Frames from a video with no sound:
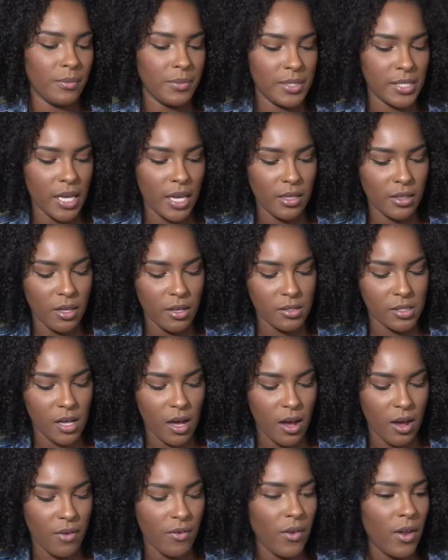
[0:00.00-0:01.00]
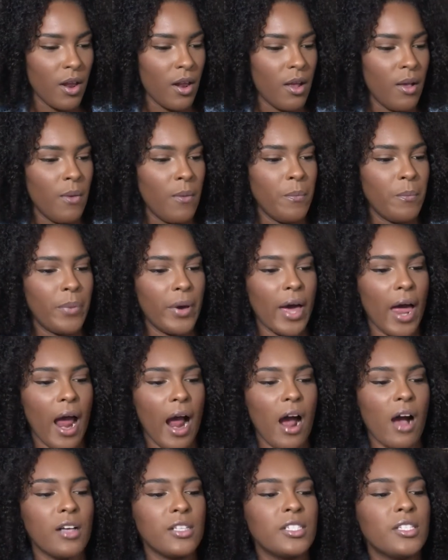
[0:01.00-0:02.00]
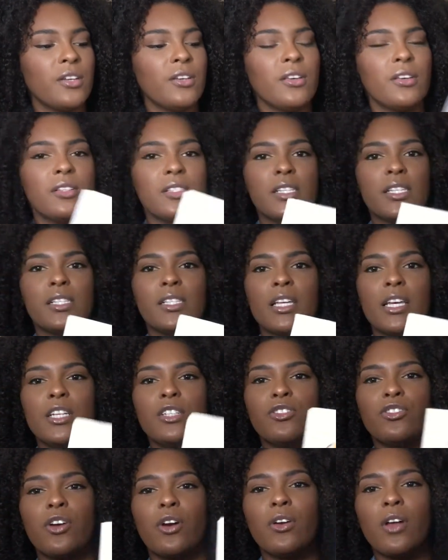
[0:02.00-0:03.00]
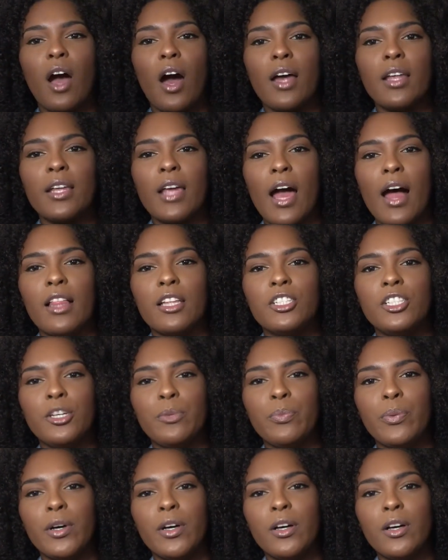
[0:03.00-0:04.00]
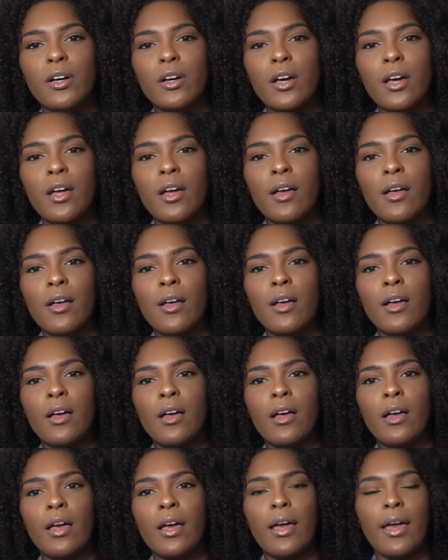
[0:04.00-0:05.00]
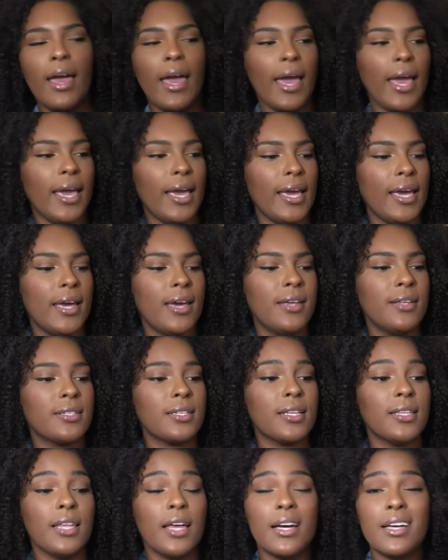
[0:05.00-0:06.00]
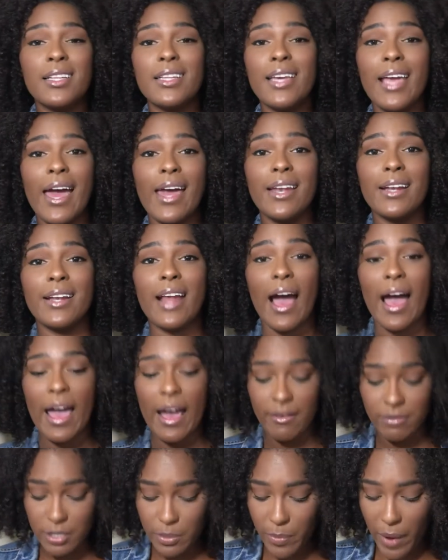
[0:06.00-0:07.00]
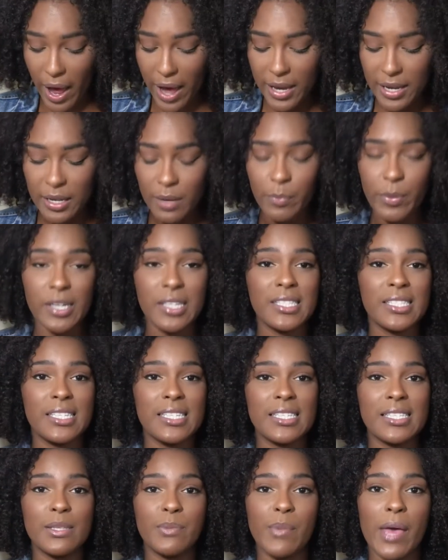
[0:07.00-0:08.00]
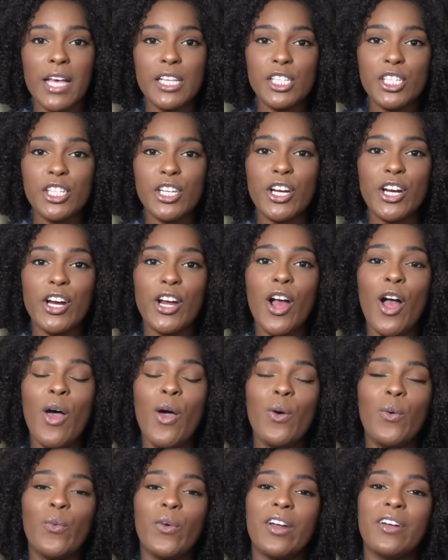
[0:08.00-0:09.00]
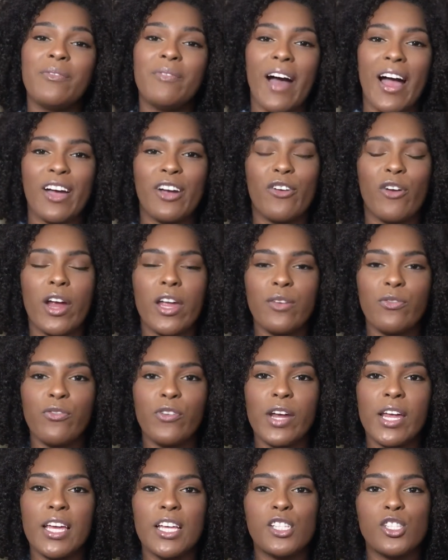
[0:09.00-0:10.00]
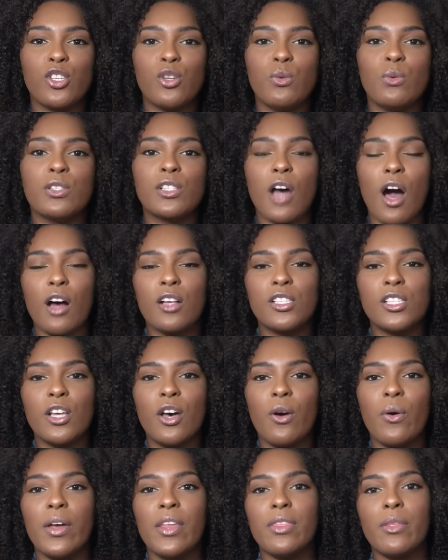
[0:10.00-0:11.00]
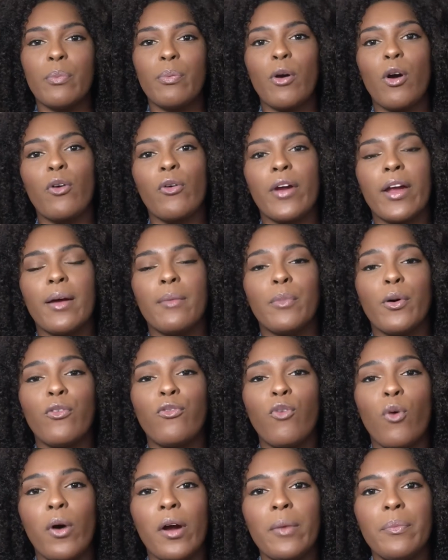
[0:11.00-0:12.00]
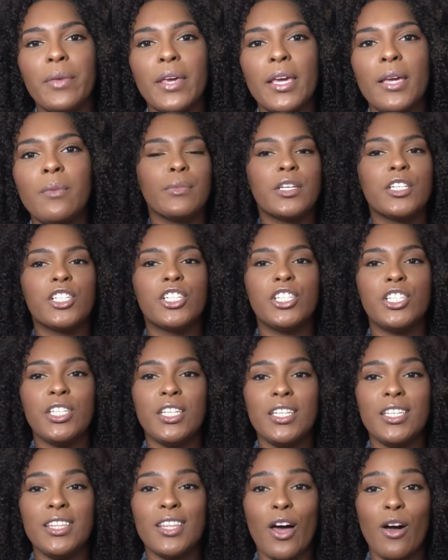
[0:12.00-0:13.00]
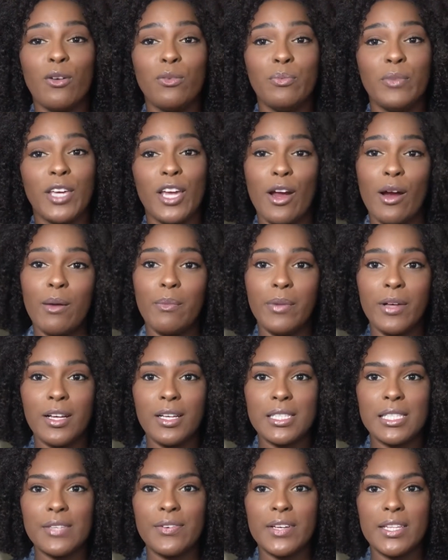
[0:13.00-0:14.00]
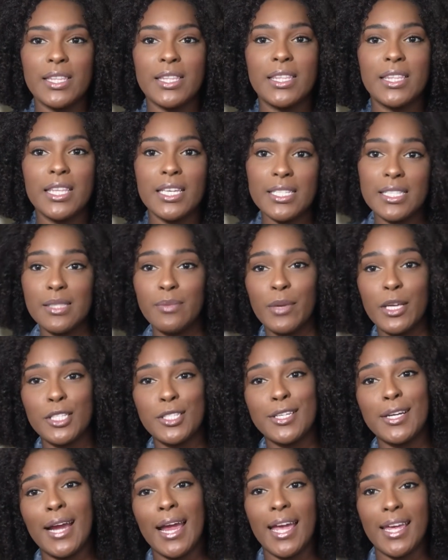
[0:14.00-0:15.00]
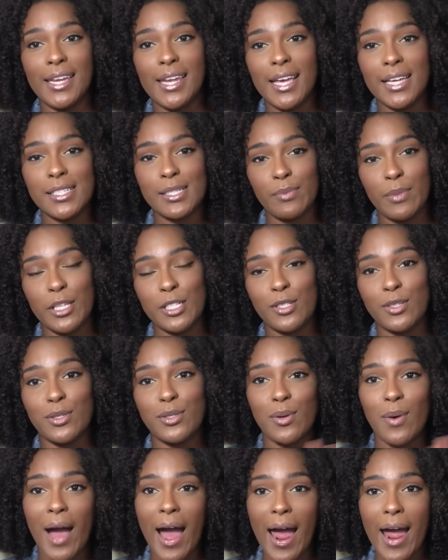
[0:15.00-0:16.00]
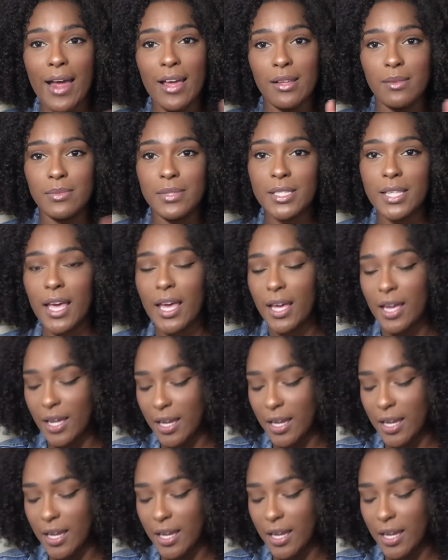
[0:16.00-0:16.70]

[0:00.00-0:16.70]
Let me take those off. But I also use this Intro to Audiology book. And luckily, I did not have to buy any books this semester. One of my great friends who was also in the program before me, she loaned me her books for this semester and next semester, so I am set,